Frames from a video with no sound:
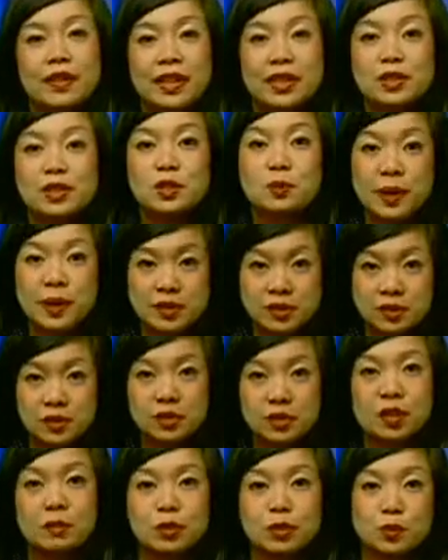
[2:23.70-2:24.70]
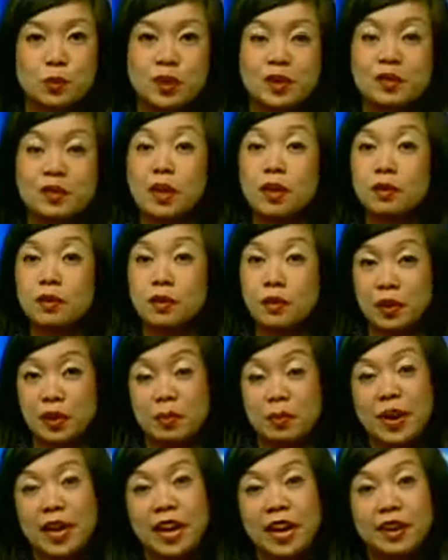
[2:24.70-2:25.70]
Vance spends the summers with his uncle in
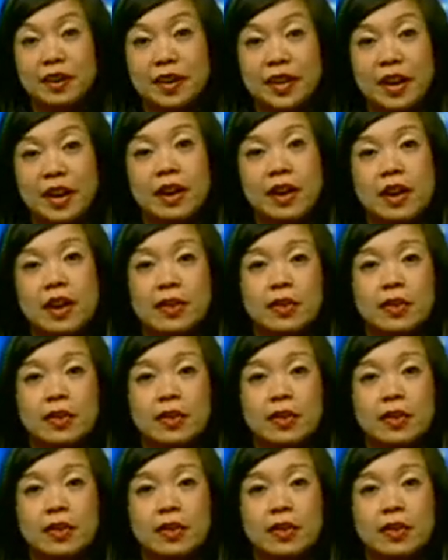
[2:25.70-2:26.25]
the Bay Area.